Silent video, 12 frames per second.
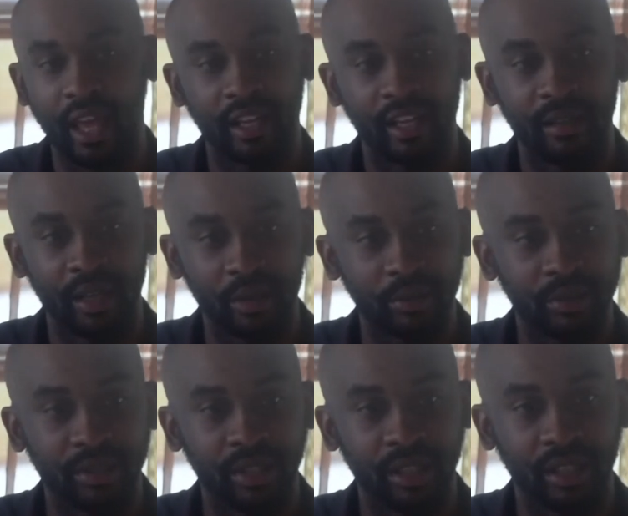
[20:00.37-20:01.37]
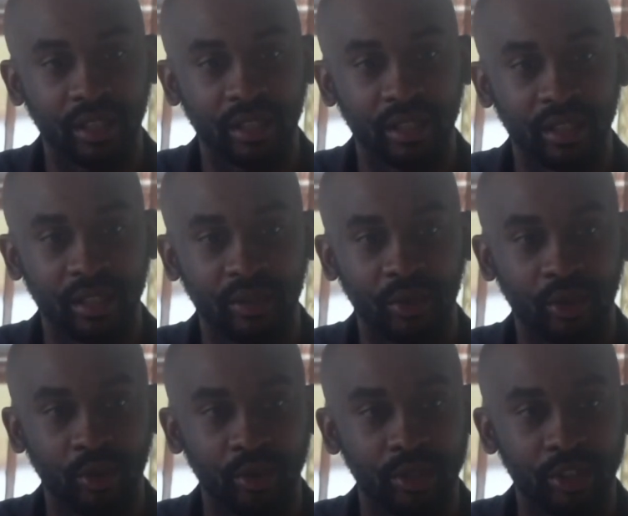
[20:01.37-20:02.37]
And the
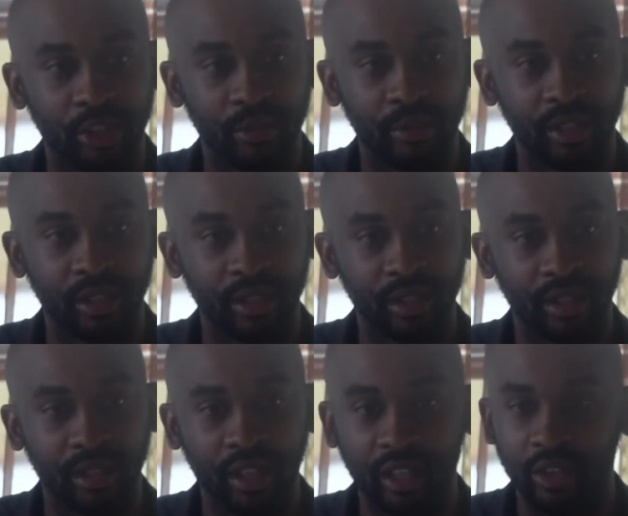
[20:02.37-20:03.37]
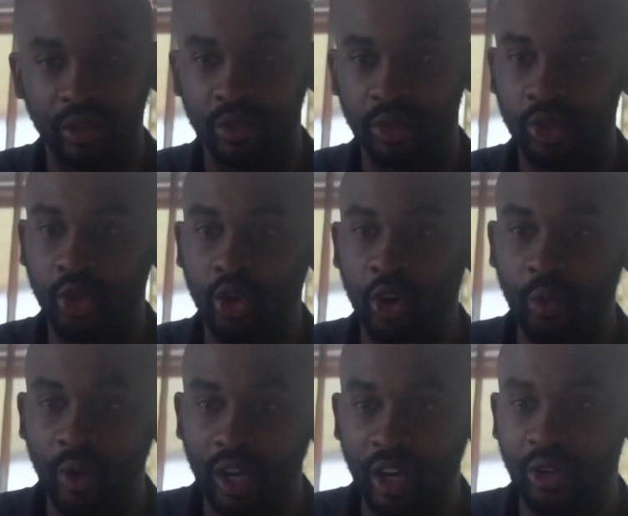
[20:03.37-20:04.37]
recruiter told me, yeah, you score
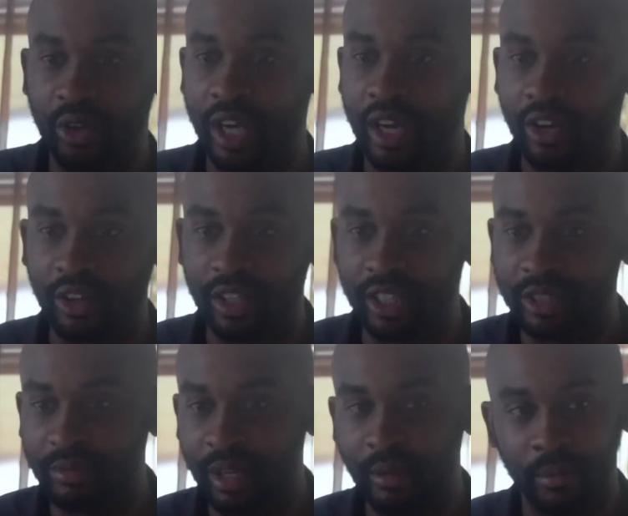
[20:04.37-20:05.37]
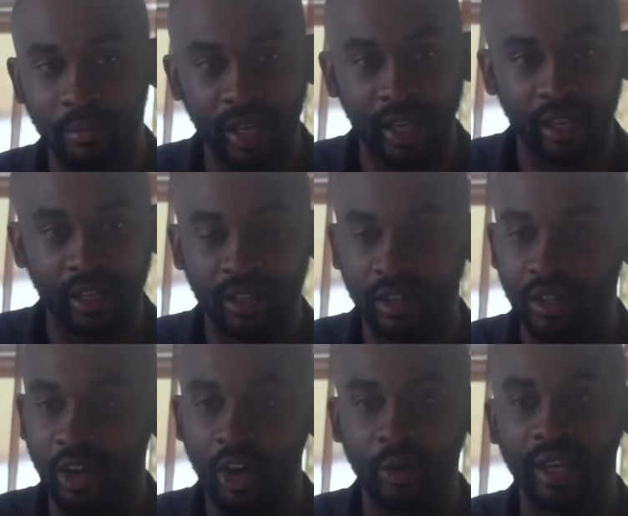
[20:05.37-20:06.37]
well, you got all this, blah, blah, blah.
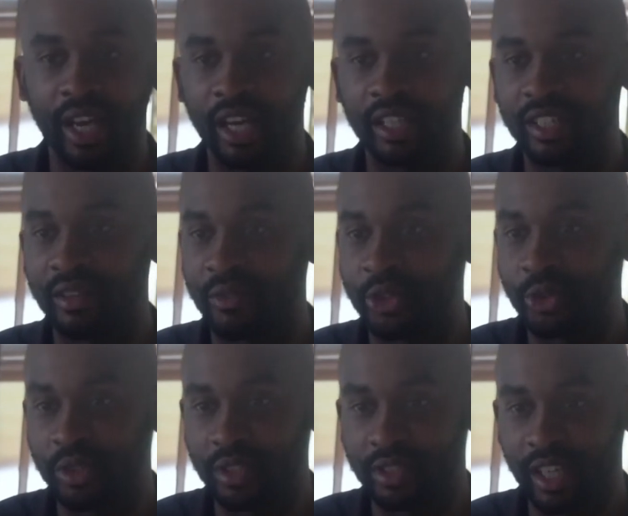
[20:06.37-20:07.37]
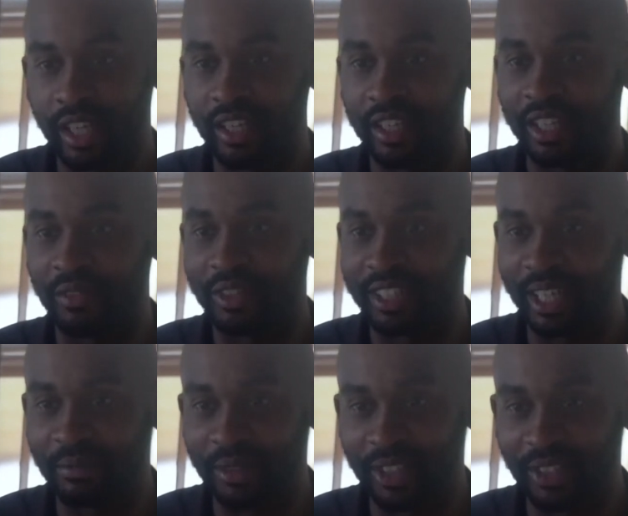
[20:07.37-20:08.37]
All we got is infantry. Take it or leave it type thing.